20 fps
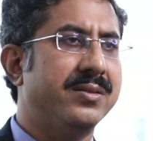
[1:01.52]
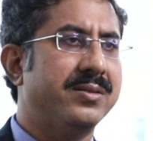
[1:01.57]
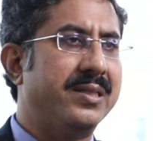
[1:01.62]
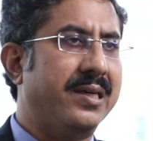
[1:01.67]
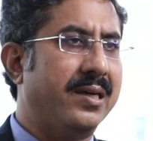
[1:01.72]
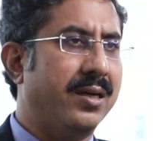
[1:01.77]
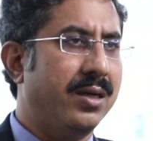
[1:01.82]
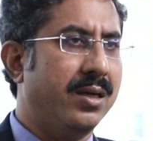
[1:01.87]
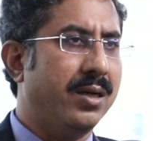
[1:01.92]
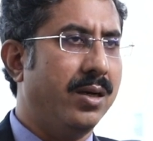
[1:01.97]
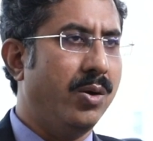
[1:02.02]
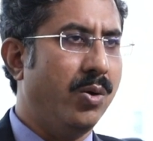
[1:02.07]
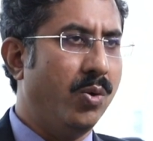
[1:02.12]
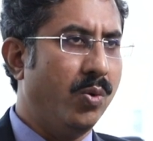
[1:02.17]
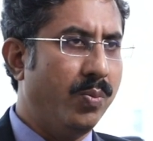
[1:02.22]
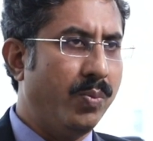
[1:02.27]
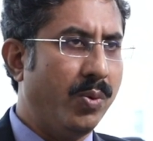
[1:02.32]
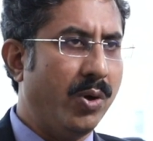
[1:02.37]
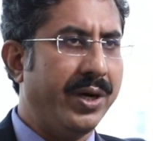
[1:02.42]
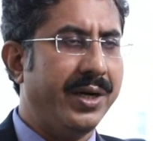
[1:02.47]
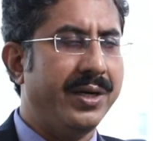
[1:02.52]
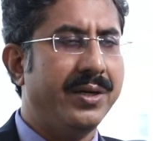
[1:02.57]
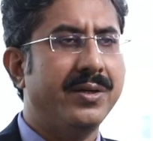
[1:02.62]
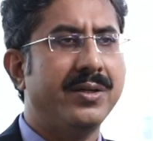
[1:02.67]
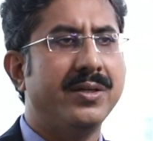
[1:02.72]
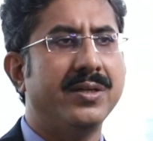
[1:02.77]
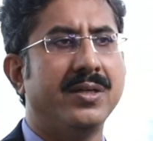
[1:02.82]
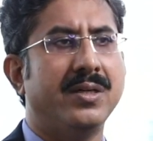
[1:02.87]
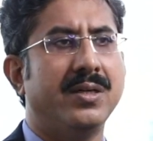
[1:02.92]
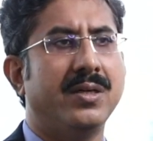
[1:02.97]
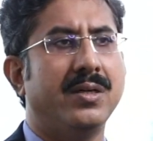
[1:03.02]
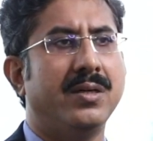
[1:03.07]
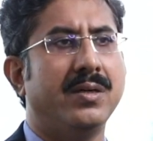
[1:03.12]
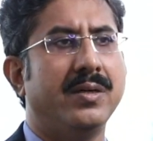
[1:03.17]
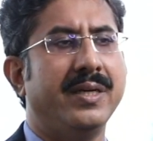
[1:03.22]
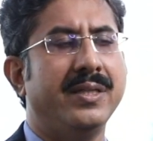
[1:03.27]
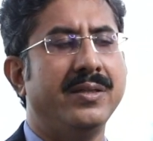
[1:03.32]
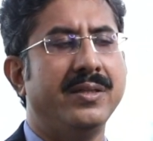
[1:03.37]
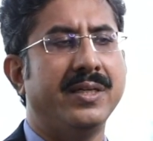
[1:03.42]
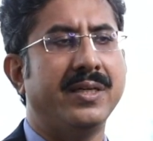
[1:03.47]
a cyclical low point
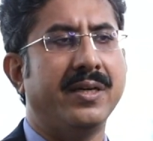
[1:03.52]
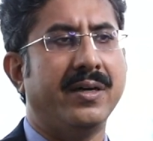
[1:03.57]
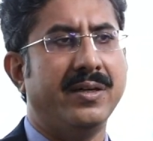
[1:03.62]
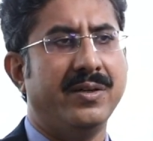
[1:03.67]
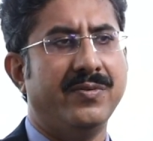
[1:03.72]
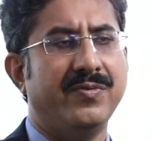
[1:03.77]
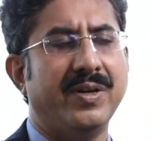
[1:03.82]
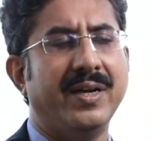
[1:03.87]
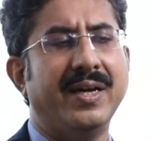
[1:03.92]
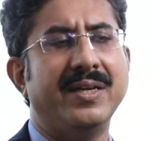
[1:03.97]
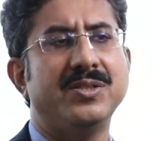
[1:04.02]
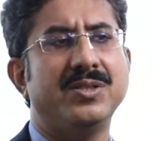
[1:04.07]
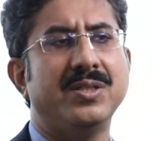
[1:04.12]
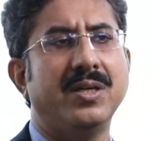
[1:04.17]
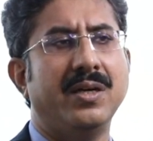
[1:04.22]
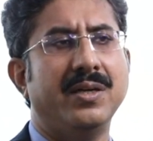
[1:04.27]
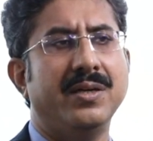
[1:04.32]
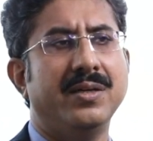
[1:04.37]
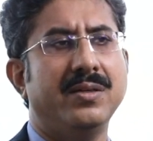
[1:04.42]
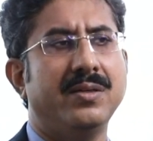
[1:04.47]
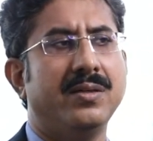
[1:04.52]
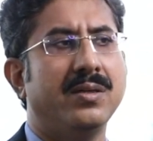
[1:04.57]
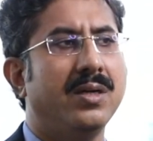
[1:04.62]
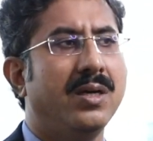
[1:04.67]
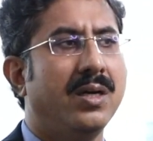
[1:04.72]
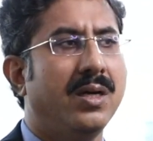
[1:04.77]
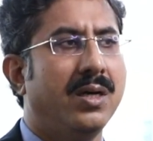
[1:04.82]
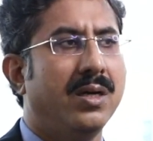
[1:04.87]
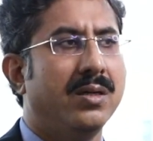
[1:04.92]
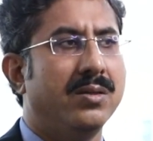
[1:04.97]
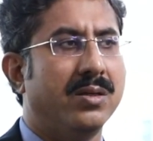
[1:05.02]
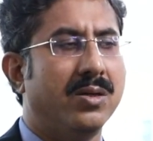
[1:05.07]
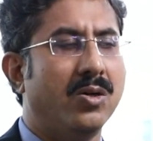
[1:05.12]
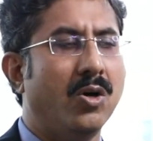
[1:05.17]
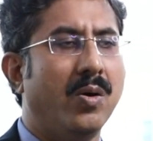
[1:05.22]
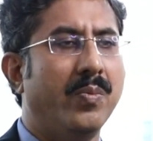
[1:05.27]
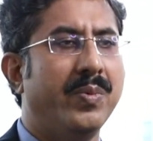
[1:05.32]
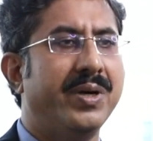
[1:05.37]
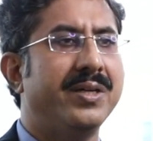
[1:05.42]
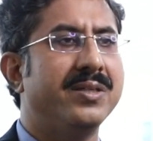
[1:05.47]
in the current financial year. The
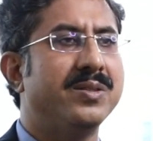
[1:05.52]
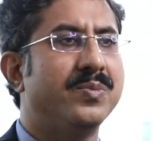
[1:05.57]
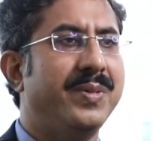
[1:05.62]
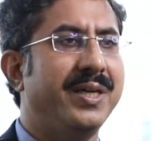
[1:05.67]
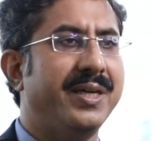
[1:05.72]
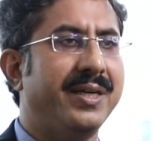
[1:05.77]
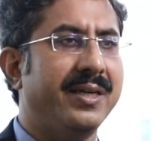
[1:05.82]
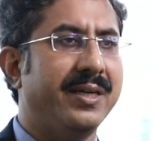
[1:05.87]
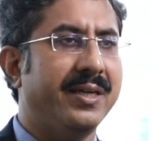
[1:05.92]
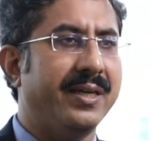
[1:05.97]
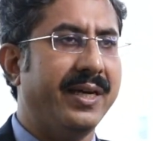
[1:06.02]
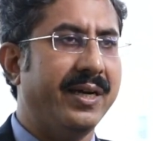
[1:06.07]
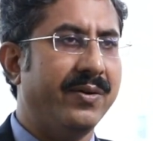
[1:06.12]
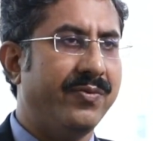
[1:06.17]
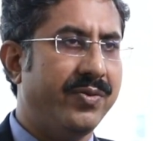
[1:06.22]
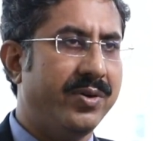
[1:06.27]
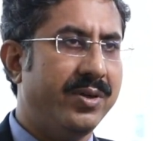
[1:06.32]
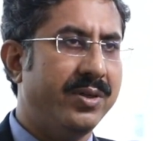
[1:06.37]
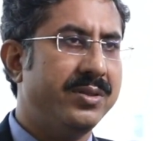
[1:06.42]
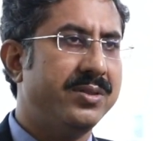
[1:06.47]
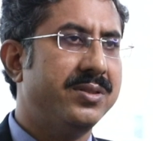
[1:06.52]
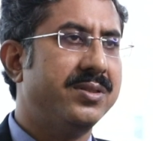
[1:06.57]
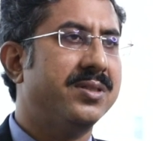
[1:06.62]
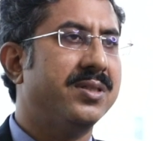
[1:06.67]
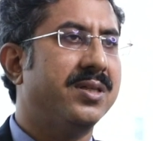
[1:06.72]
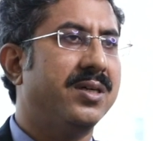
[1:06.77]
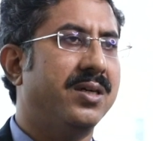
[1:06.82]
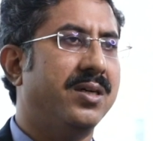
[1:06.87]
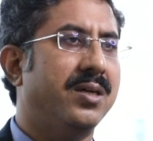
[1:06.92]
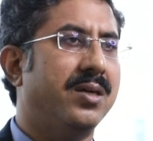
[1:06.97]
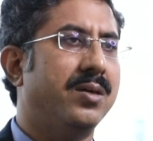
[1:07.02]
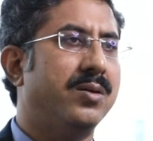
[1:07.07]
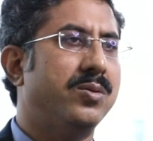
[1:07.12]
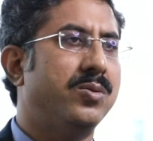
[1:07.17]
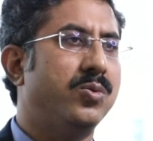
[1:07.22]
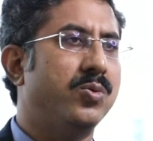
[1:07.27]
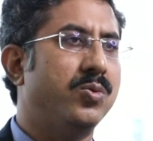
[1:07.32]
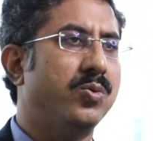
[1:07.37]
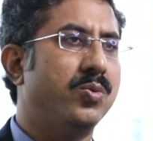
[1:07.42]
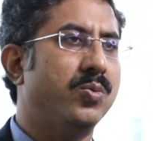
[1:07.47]
government is making efforts
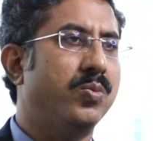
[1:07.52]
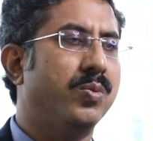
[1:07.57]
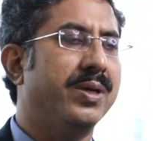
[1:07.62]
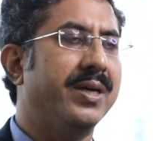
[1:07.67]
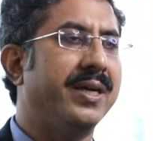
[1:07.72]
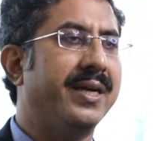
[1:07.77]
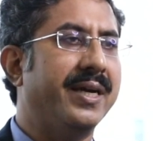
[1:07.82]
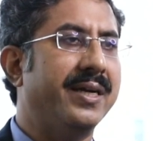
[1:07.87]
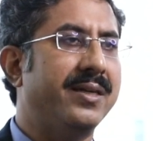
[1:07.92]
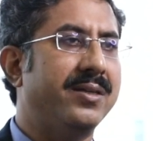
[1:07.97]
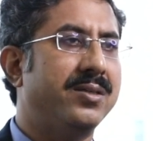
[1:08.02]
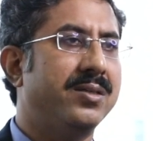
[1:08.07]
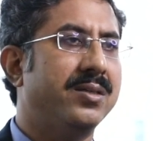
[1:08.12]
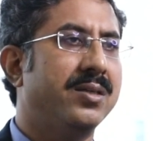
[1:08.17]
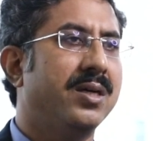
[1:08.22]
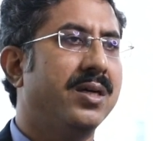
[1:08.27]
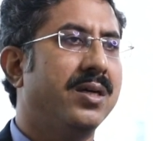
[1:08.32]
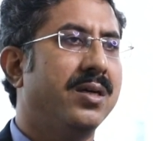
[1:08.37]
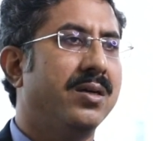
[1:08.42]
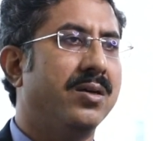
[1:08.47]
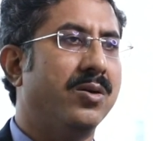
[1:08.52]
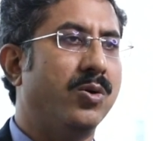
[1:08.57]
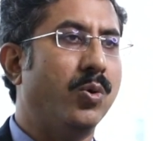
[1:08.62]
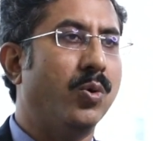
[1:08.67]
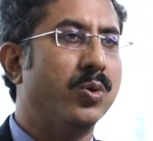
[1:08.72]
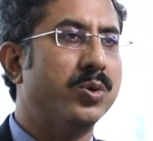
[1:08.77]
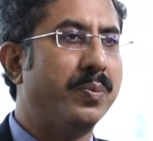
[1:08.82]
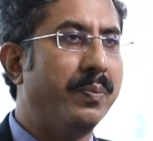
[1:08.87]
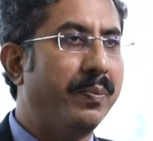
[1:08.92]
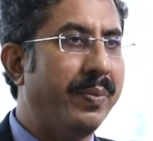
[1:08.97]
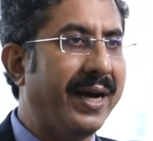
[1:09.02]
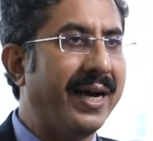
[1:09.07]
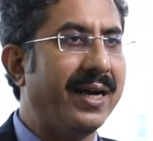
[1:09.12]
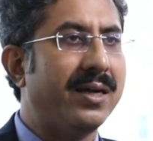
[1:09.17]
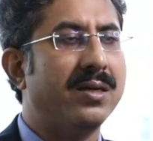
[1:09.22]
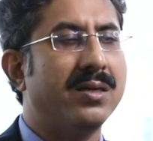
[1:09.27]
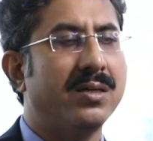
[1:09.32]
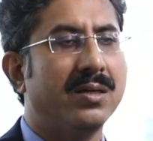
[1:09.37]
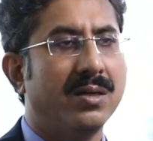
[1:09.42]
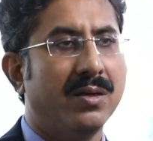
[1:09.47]
to get growth
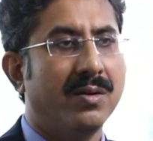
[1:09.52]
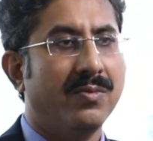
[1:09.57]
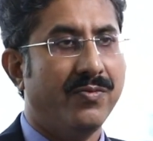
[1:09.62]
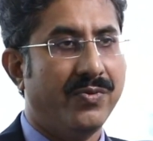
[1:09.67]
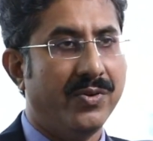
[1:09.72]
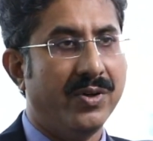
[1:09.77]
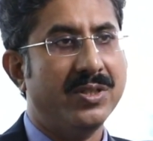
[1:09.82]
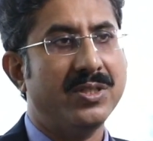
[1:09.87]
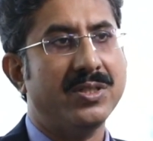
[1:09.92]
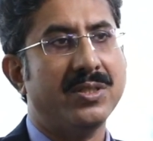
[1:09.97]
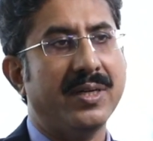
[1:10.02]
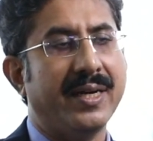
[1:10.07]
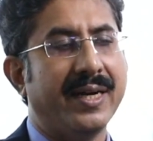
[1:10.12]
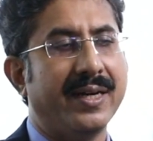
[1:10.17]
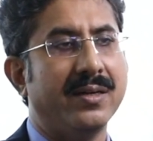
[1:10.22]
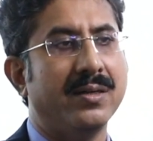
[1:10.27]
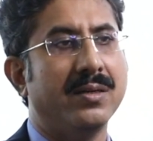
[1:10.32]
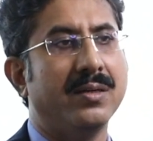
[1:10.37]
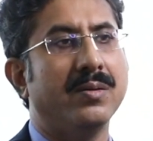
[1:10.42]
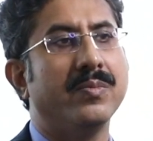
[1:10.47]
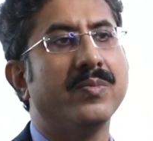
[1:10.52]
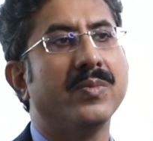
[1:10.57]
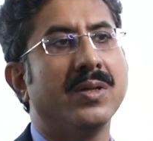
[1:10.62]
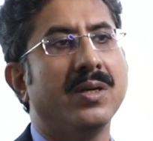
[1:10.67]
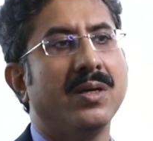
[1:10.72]
back, first at a